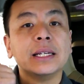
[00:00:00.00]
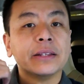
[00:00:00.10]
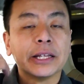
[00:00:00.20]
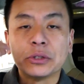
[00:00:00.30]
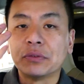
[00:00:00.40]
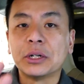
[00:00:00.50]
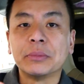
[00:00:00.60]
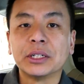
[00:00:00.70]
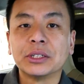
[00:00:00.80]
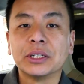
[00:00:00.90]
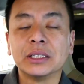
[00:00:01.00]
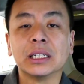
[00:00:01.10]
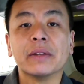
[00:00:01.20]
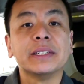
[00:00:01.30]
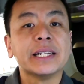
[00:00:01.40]
thank you very much. It's a
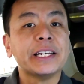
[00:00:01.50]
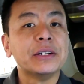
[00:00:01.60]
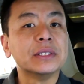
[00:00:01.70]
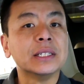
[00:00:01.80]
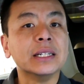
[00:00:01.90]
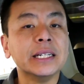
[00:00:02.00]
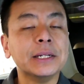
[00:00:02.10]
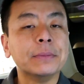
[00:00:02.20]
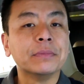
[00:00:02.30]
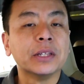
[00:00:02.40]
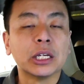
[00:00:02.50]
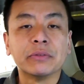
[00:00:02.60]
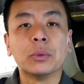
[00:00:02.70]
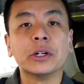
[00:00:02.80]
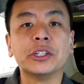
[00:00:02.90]
lovely day here in Sydney. Thank you
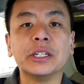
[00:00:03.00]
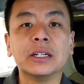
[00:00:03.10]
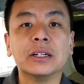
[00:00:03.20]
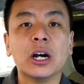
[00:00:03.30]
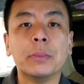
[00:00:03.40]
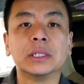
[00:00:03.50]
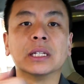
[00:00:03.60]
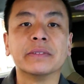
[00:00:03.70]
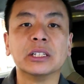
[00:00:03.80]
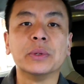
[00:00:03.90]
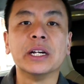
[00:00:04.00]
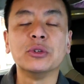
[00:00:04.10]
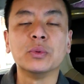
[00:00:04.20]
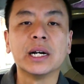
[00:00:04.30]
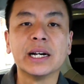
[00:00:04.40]
for watching. Hope it's lovely where
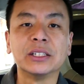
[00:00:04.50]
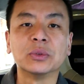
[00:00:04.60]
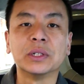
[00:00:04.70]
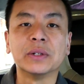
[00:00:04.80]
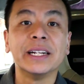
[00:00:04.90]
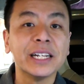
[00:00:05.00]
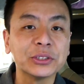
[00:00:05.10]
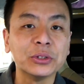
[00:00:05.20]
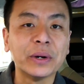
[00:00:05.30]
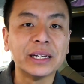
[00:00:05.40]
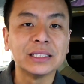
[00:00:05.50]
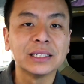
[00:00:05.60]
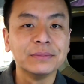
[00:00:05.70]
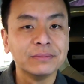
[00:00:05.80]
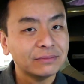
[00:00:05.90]
you are as well. And as always,
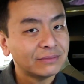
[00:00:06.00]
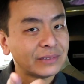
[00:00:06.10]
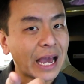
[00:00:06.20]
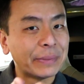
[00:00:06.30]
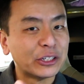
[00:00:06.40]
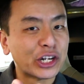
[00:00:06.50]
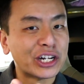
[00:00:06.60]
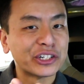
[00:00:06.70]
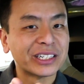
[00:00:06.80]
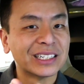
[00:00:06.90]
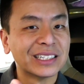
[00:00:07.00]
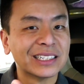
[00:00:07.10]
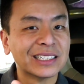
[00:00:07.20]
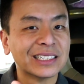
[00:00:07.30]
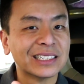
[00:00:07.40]
happy charging.
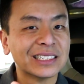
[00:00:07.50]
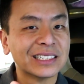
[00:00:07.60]
Thanks for